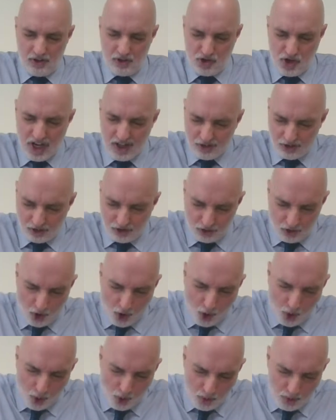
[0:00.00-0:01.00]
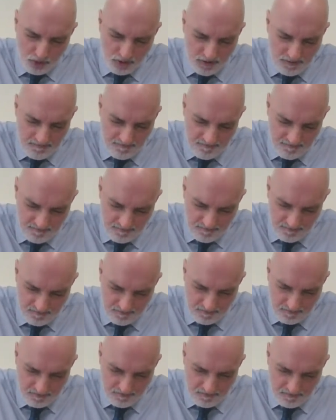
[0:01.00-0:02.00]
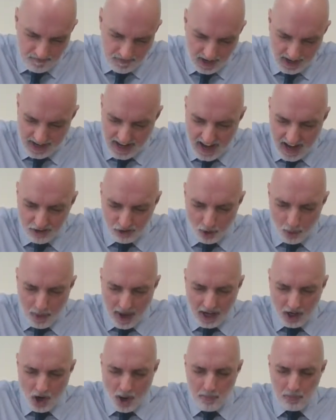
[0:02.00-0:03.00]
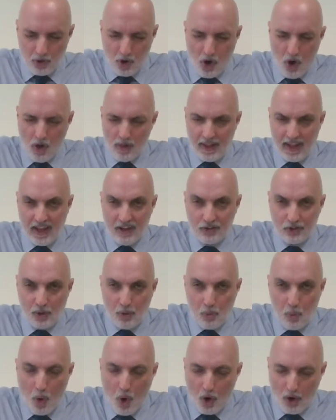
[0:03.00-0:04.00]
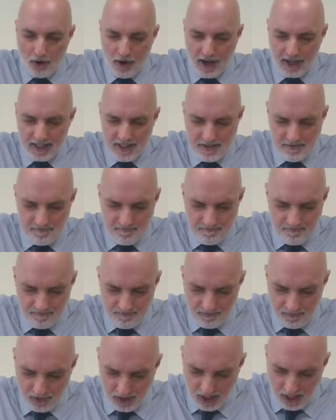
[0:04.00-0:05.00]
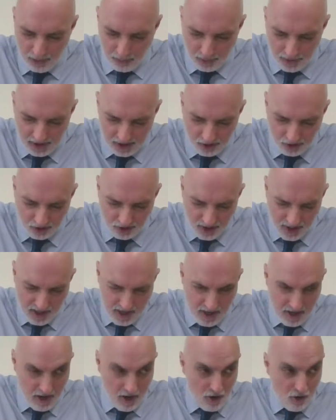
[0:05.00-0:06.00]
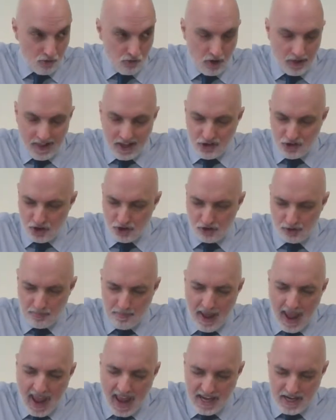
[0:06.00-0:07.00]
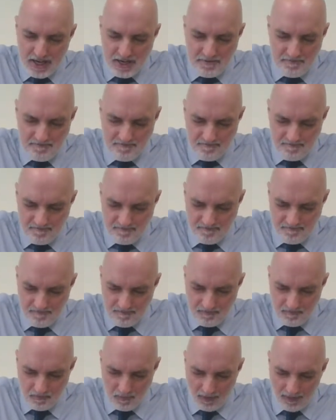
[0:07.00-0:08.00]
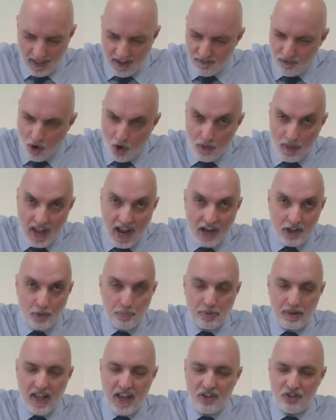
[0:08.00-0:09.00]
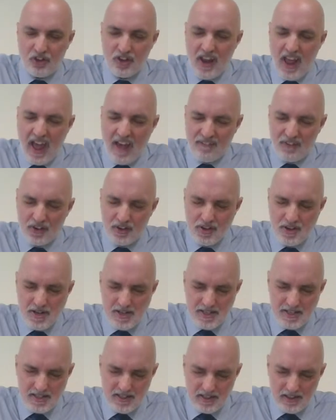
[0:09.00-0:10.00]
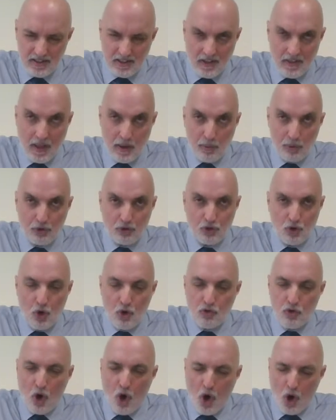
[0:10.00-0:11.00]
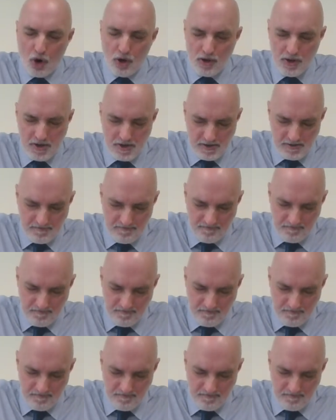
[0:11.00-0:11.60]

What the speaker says: Jesus told, and it is a wake-up call, it is a warning. Here were these religious men, and they thought they had a place in heaven, and they were so wrong.